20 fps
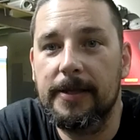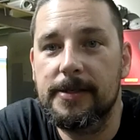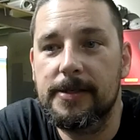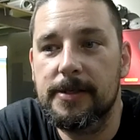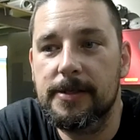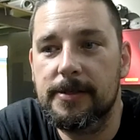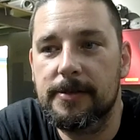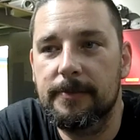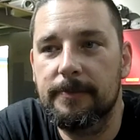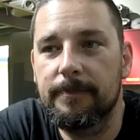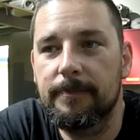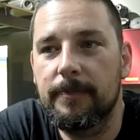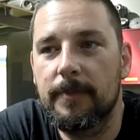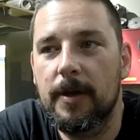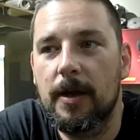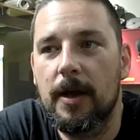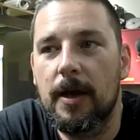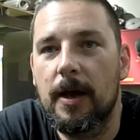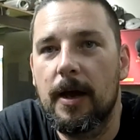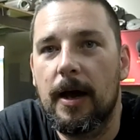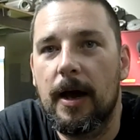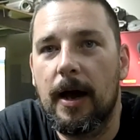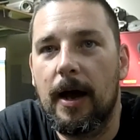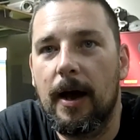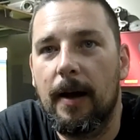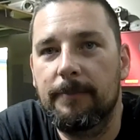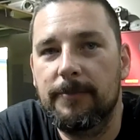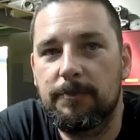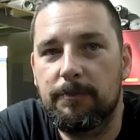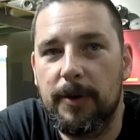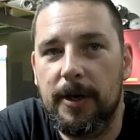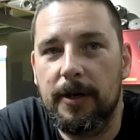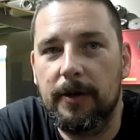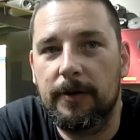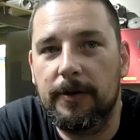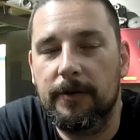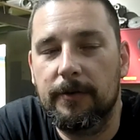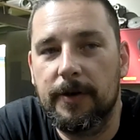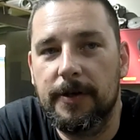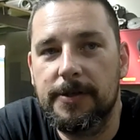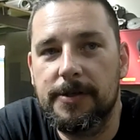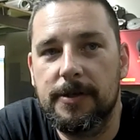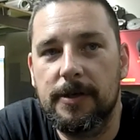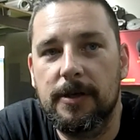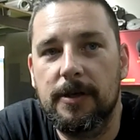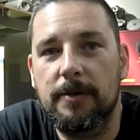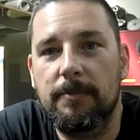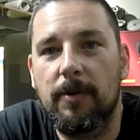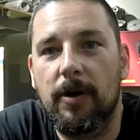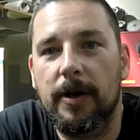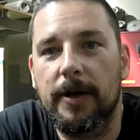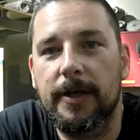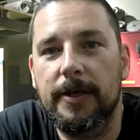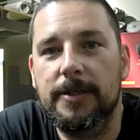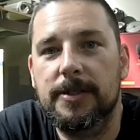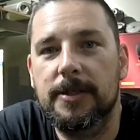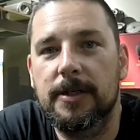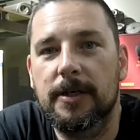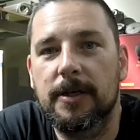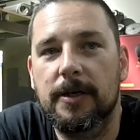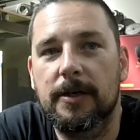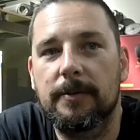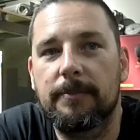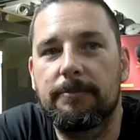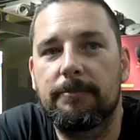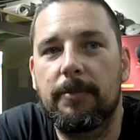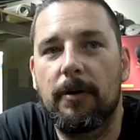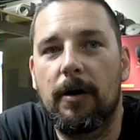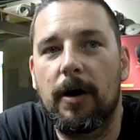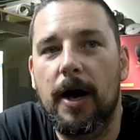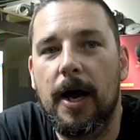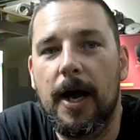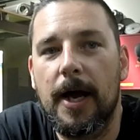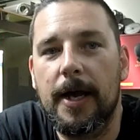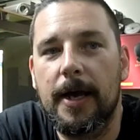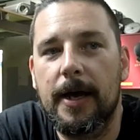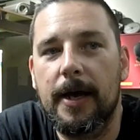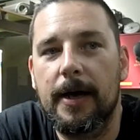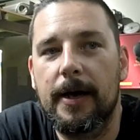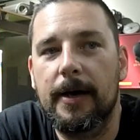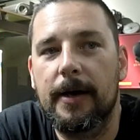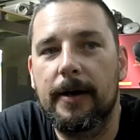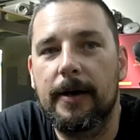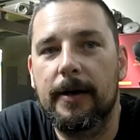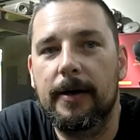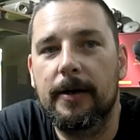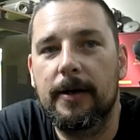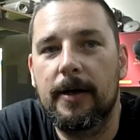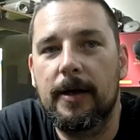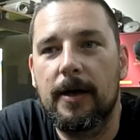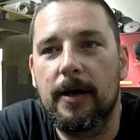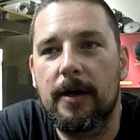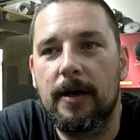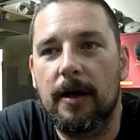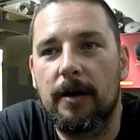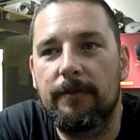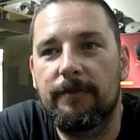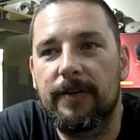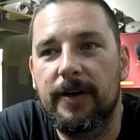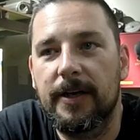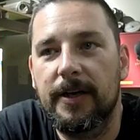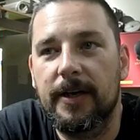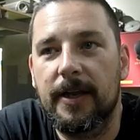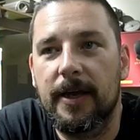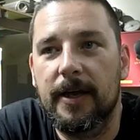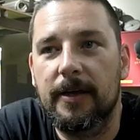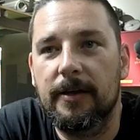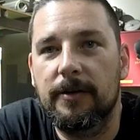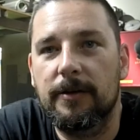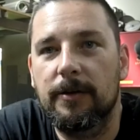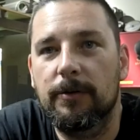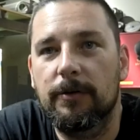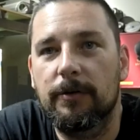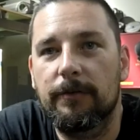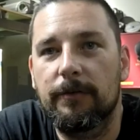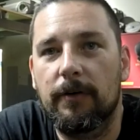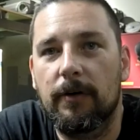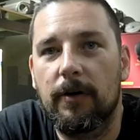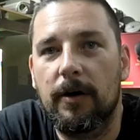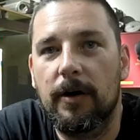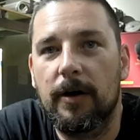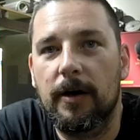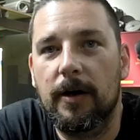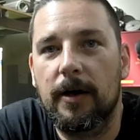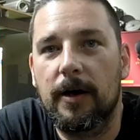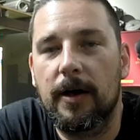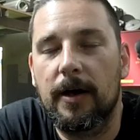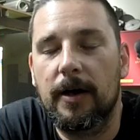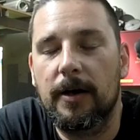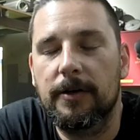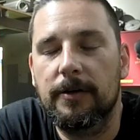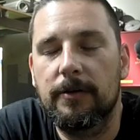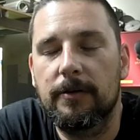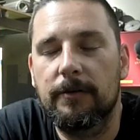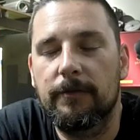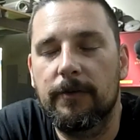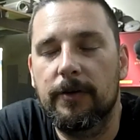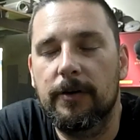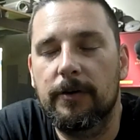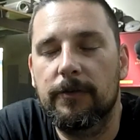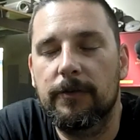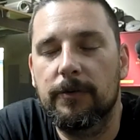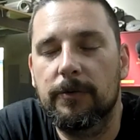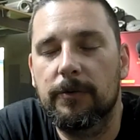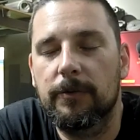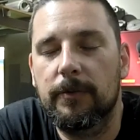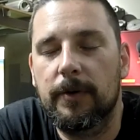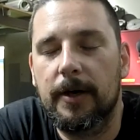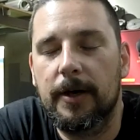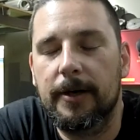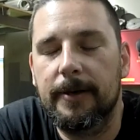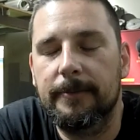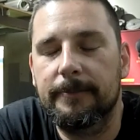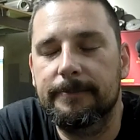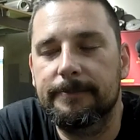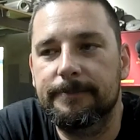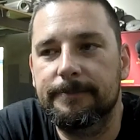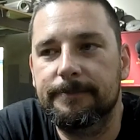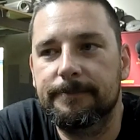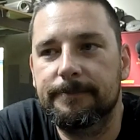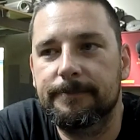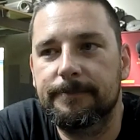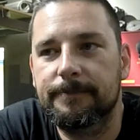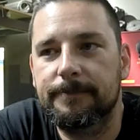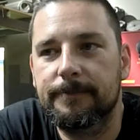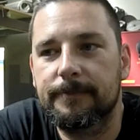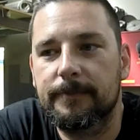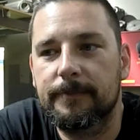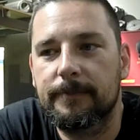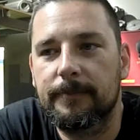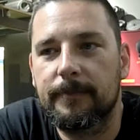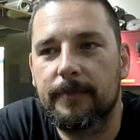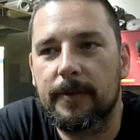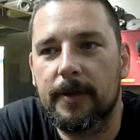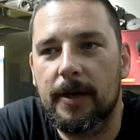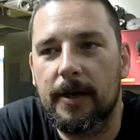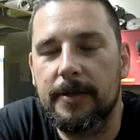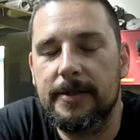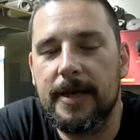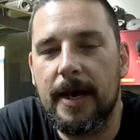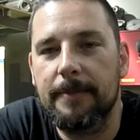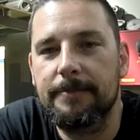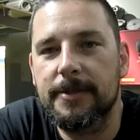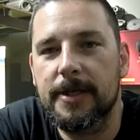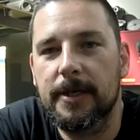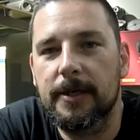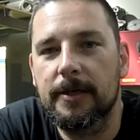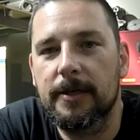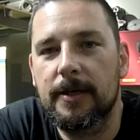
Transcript: system. Depending on your ECU, you might need to buy a VNet UFI universal adapter.